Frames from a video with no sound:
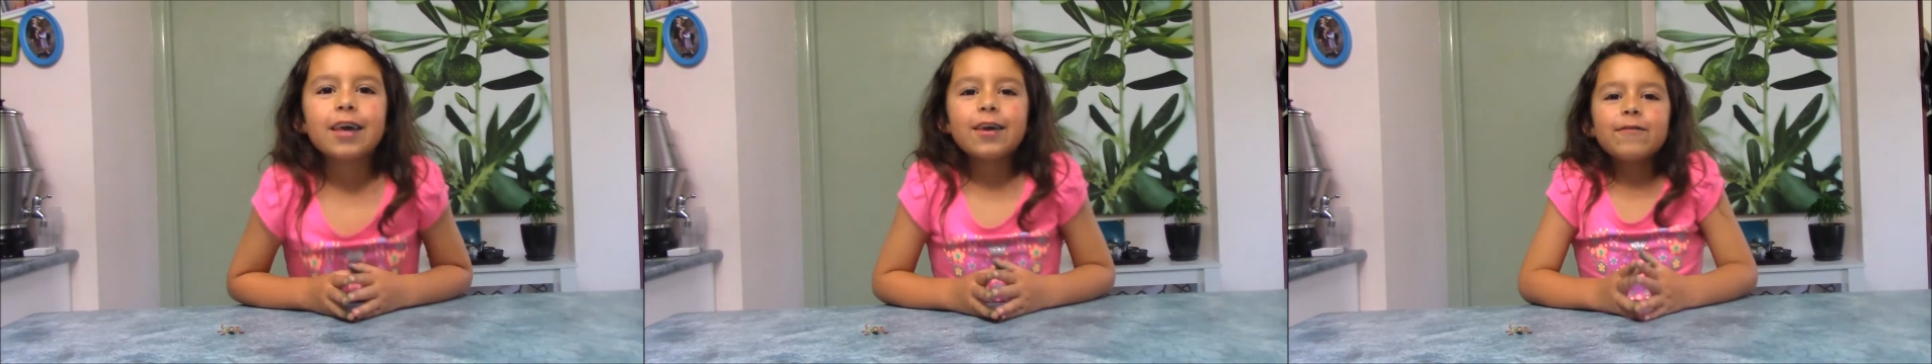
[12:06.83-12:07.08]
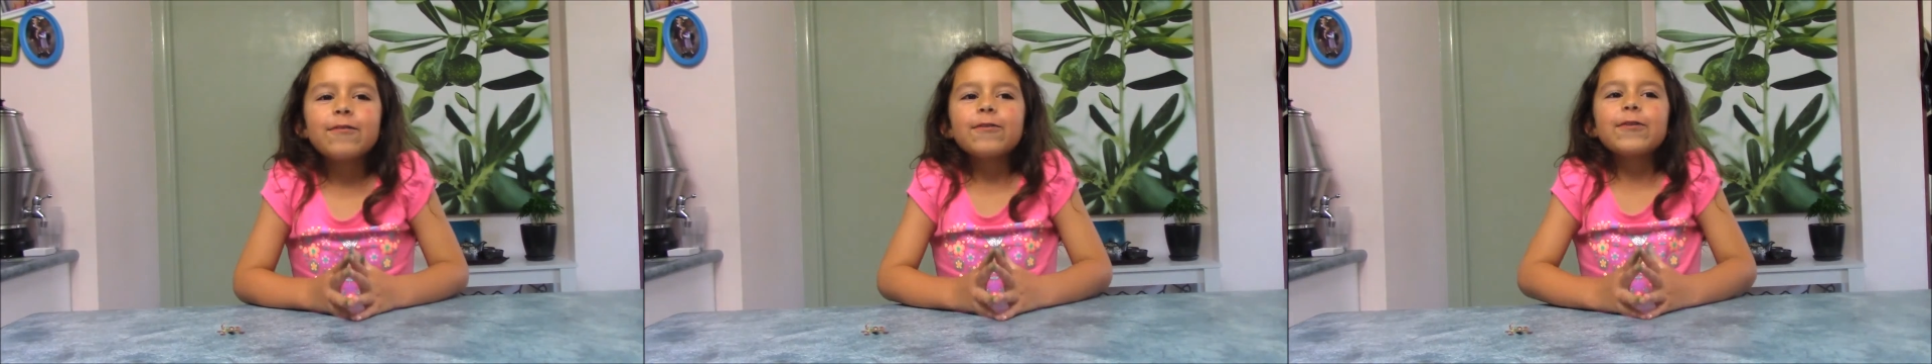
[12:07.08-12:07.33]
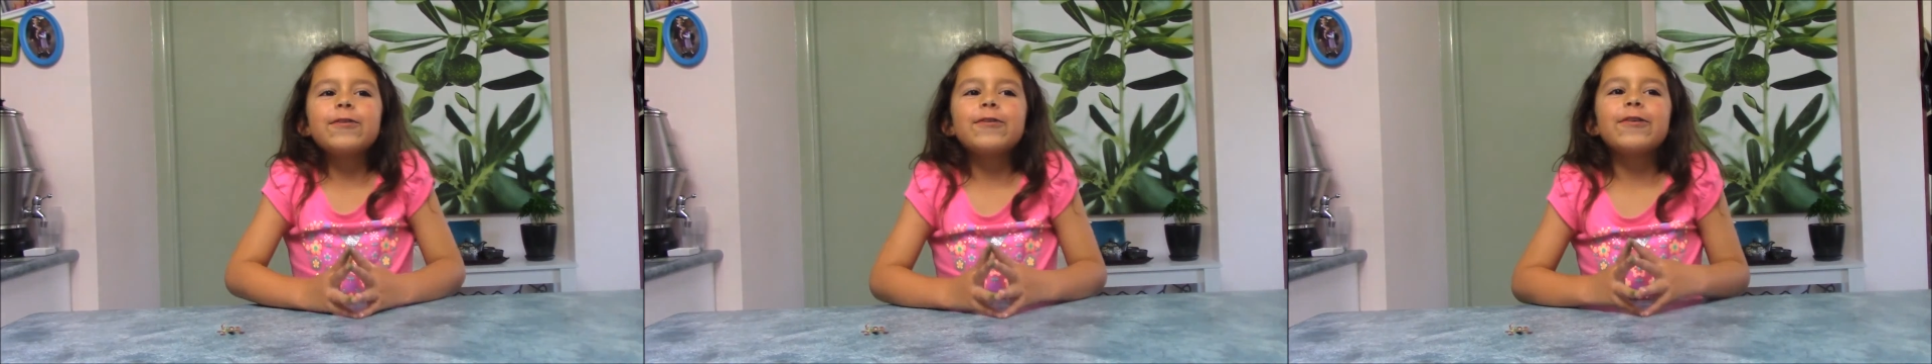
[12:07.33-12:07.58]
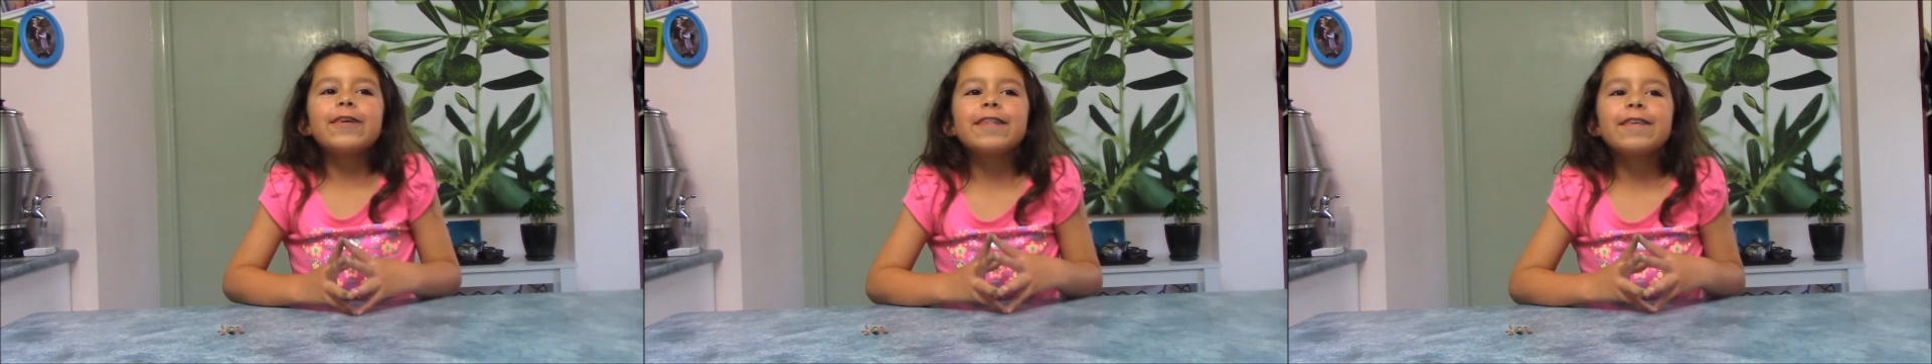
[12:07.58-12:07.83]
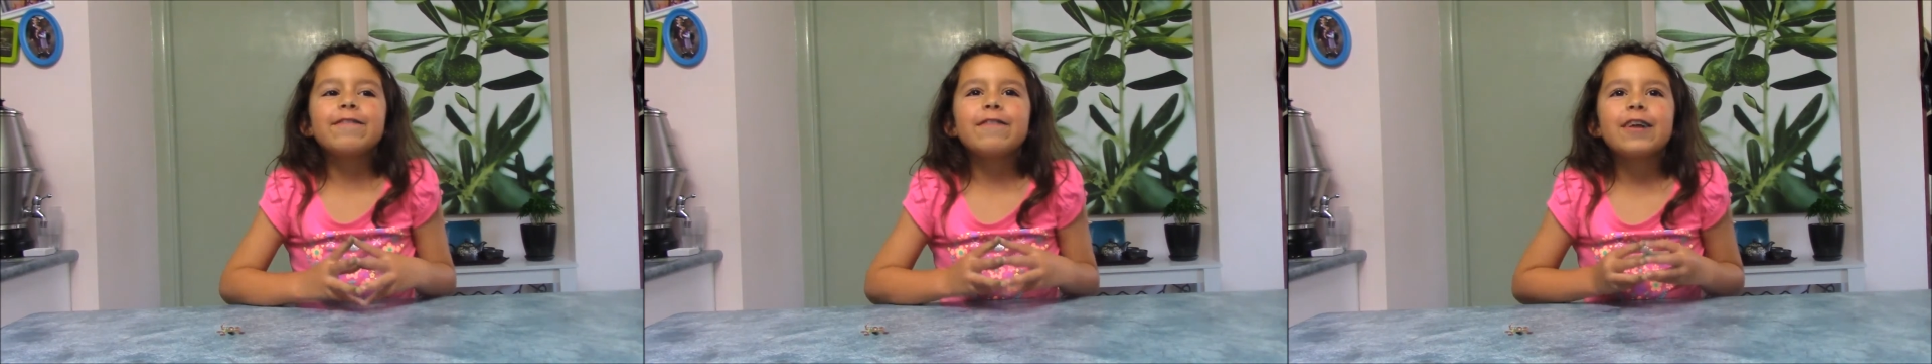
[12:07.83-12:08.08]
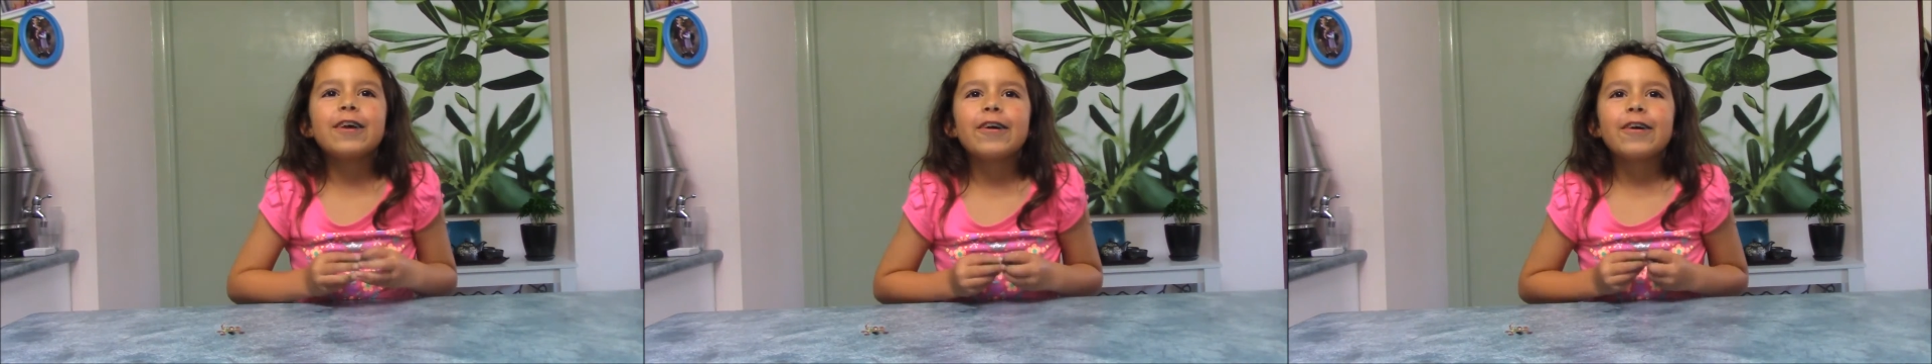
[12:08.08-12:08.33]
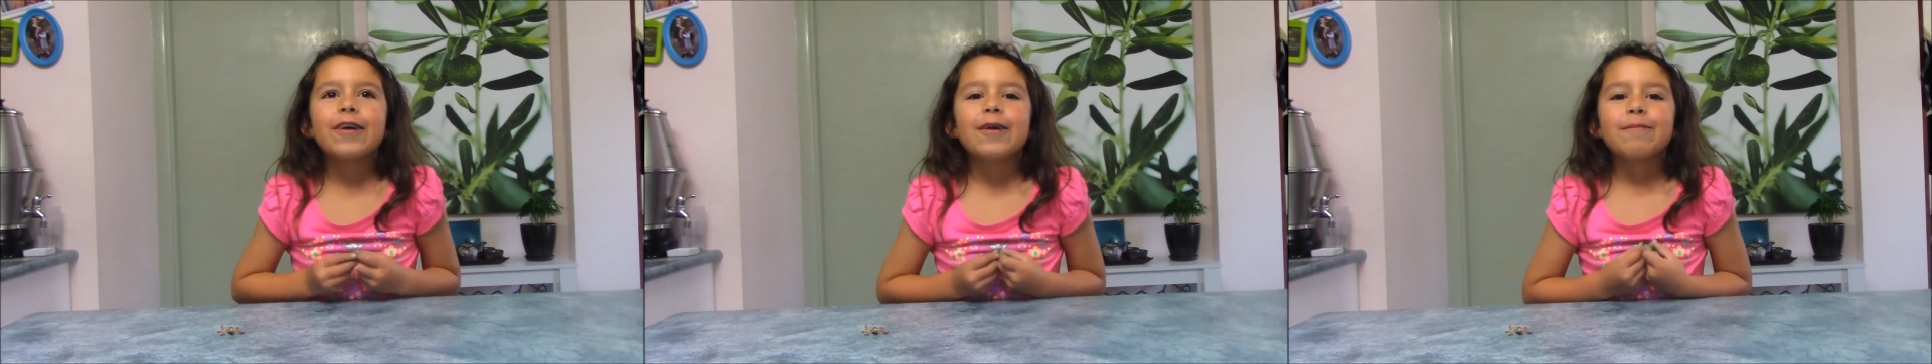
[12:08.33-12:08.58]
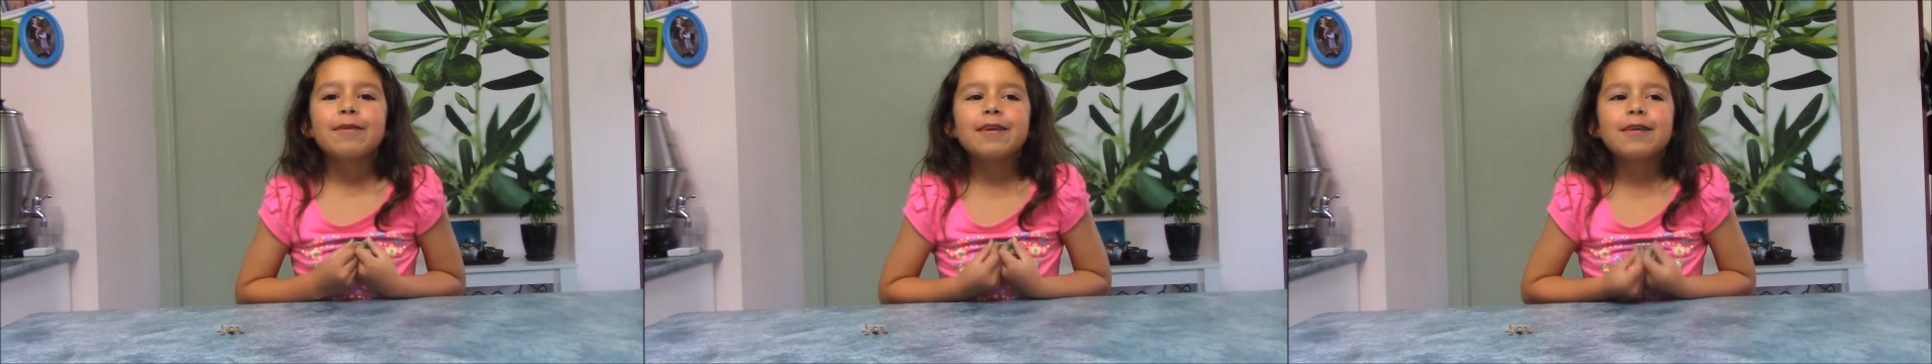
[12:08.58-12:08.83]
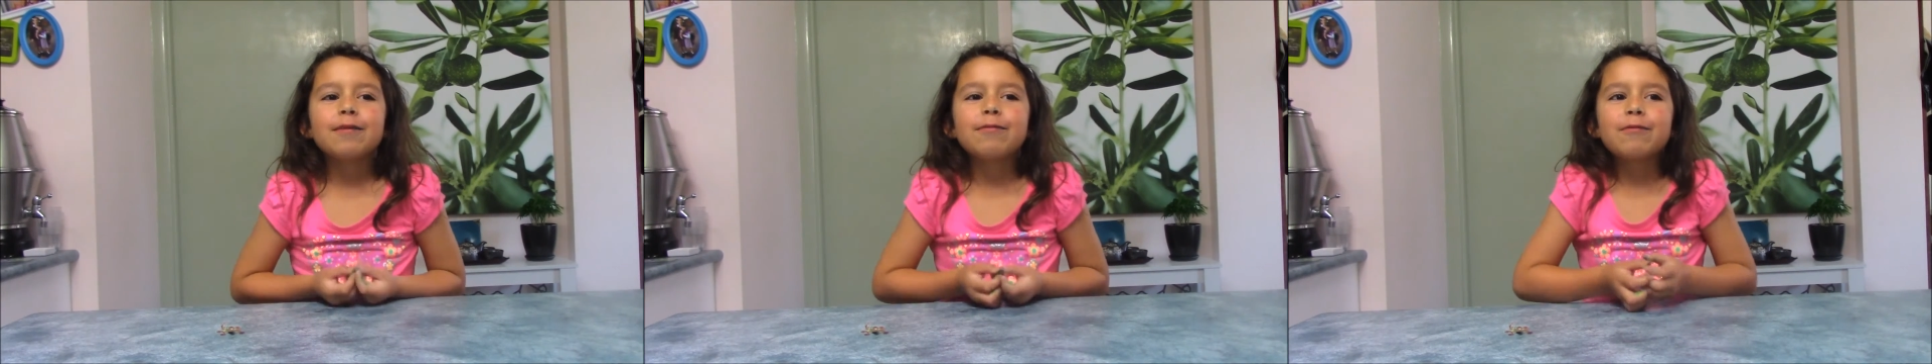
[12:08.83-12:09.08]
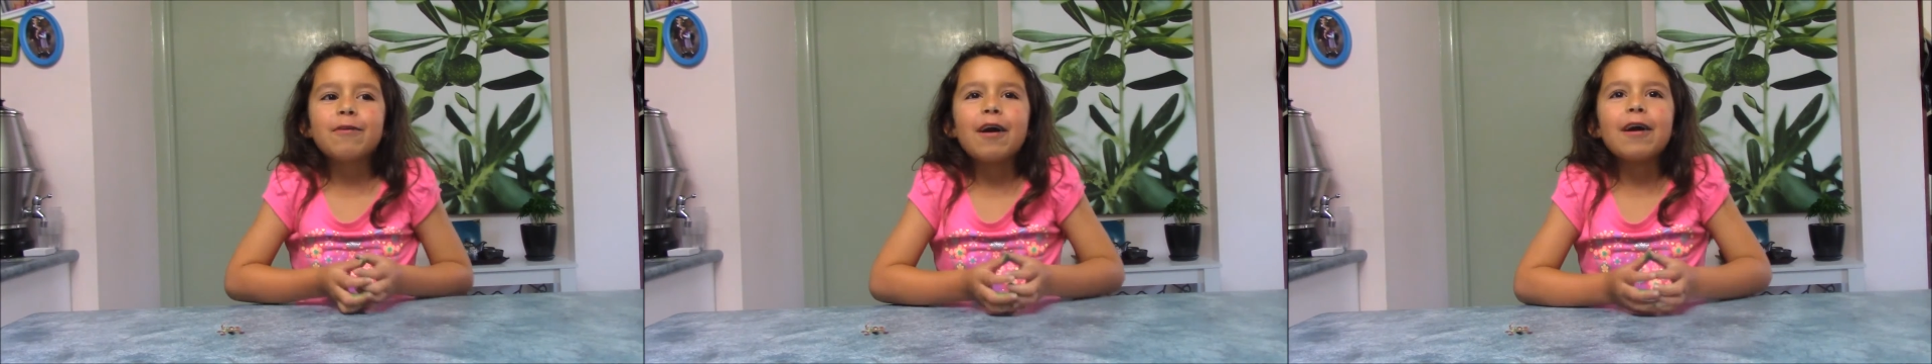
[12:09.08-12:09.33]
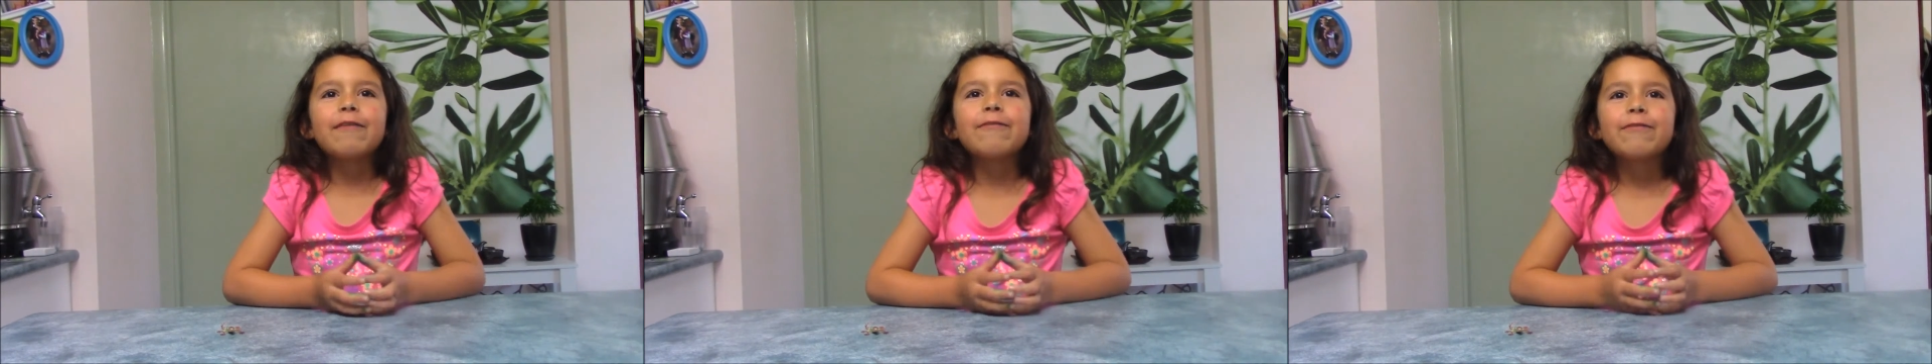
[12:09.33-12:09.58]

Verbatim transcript: If you enjoyed this video, please subscribe,